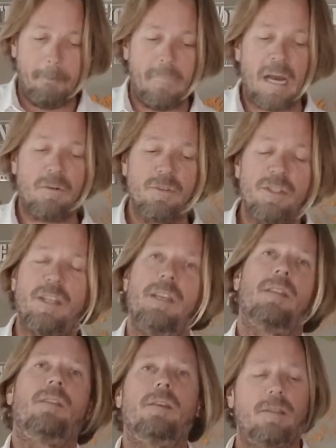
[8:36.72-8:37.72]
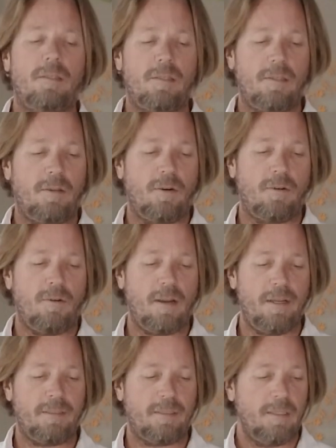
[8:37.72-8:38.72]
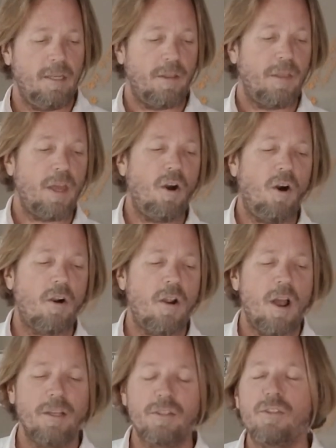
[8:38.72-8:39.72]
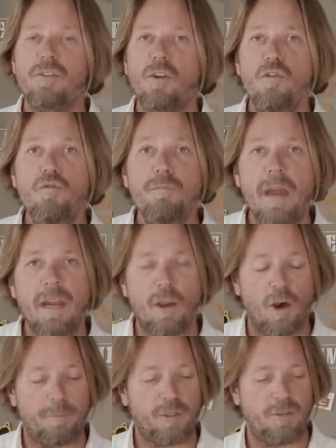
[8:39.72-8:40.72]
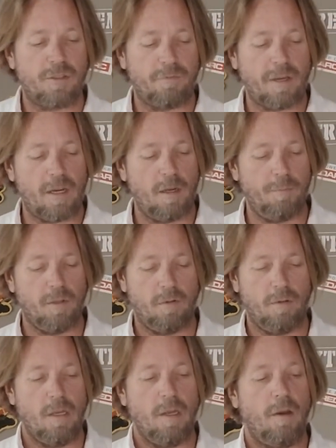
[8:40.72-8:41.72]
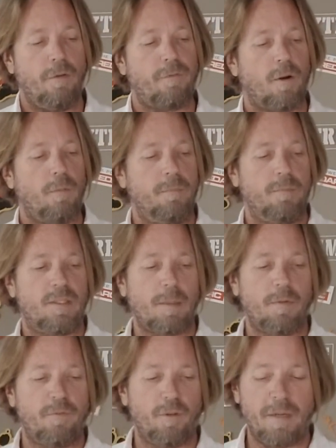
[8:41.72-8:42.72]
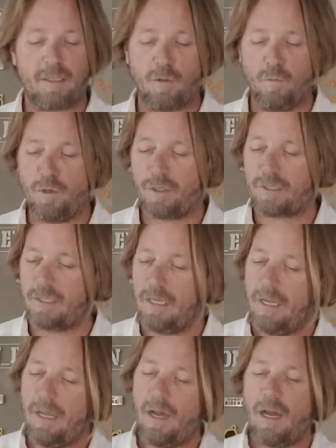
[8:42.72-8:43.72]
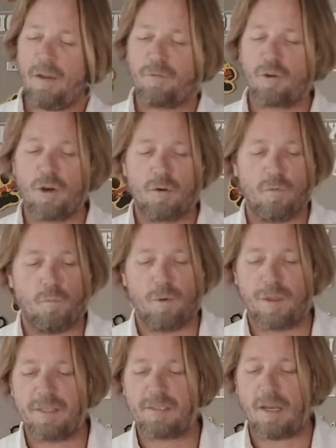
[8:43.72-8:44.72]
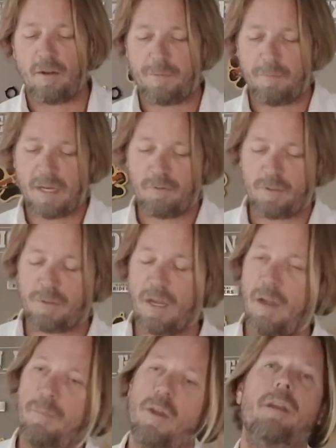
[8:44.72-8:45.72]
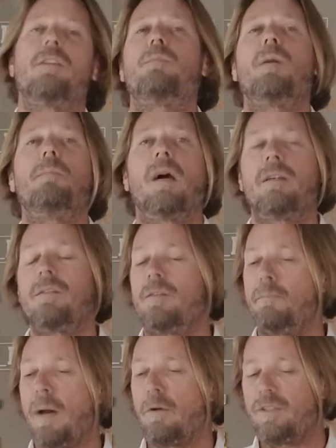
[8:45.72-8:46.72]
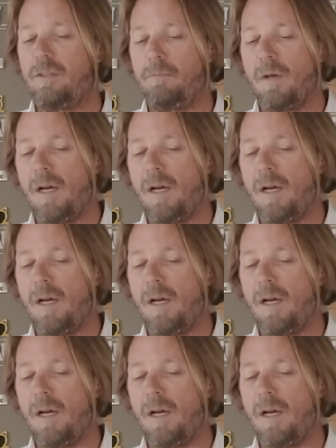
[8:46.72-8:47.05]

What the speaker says: mounting this, right. There are so many options available from Somerville Metalworks. I've gone with the side mount. I'm going to be mounting